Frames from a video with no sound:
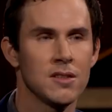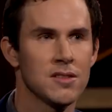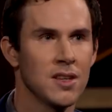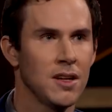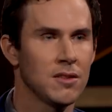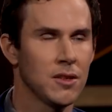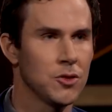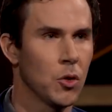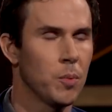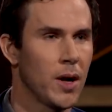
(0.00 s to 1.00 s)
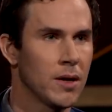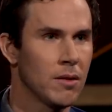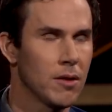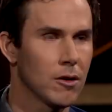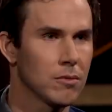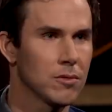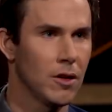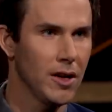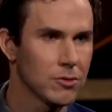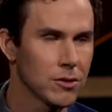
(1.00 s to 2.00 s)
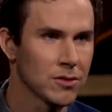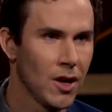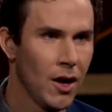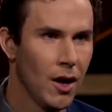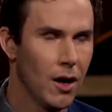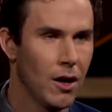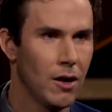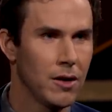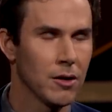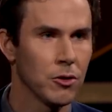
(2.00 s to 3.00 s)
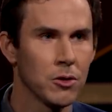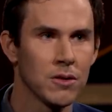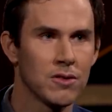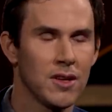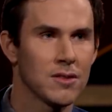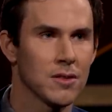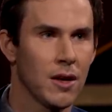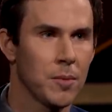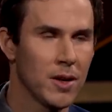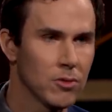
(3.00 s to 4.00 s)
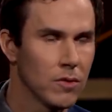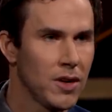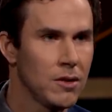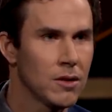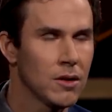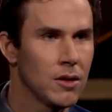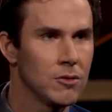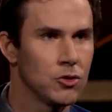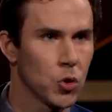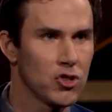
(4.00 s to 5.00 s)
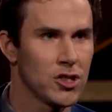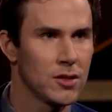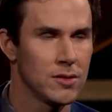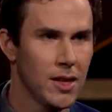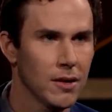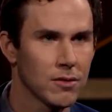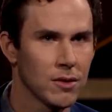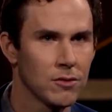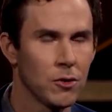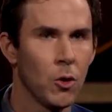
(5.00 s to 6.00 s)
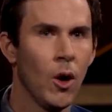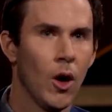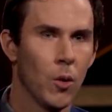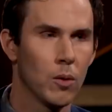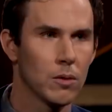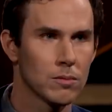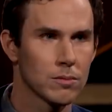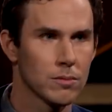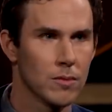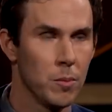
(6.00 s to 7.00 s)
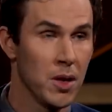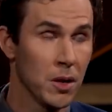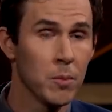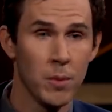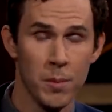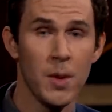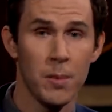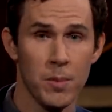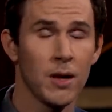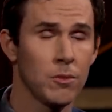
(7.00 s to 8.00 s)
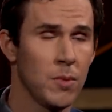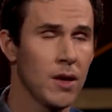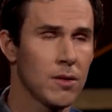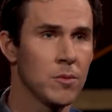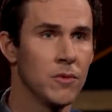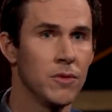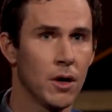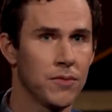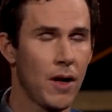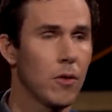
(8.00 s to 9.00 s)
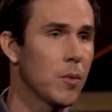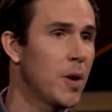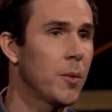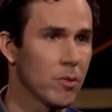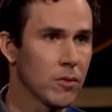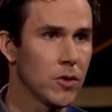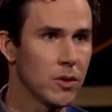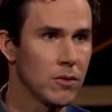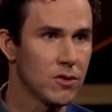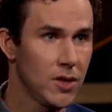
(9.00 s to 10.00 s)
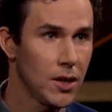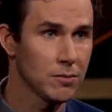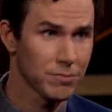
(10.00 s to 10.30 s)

states that don't bind their electors, including states like Pennsylvania and Georgia and Texas. So, meaning bind? Meaning make them follow the popular vote in the state.